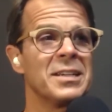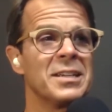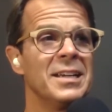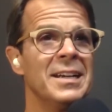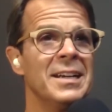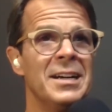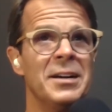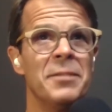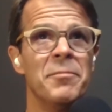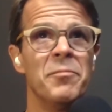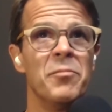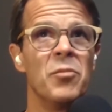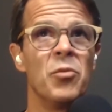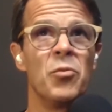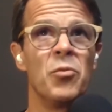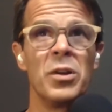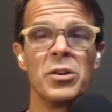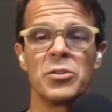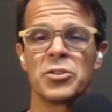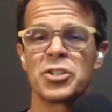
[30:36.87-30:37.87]

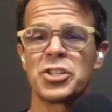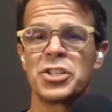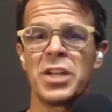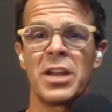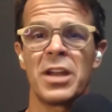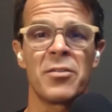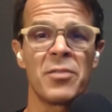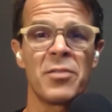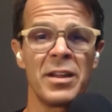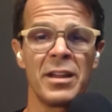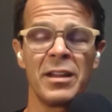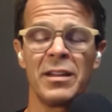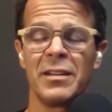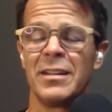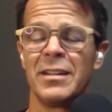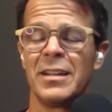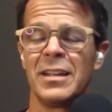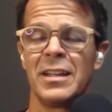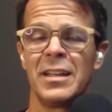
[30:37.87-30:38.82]
We're sharing